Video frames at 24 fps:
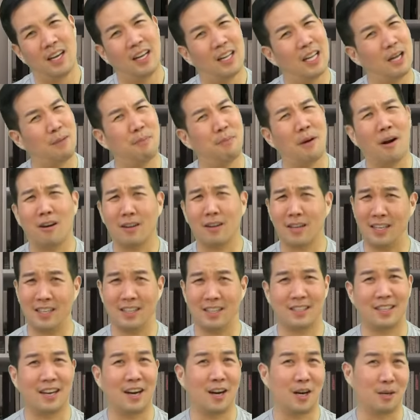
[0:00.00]
Like parking
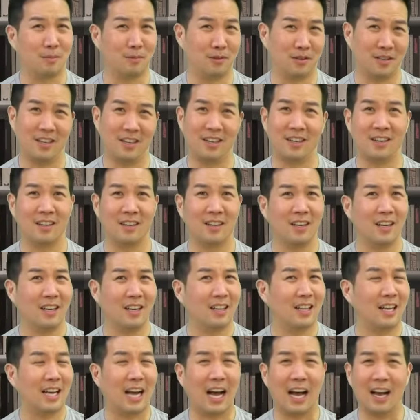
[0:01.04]
is terrible here.
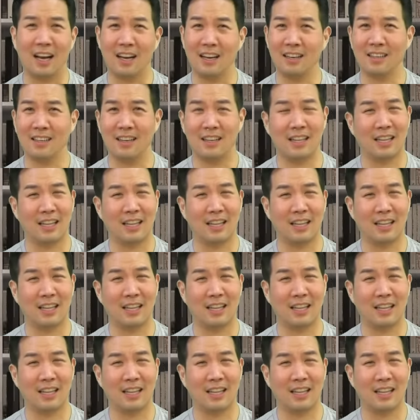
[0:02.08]
Like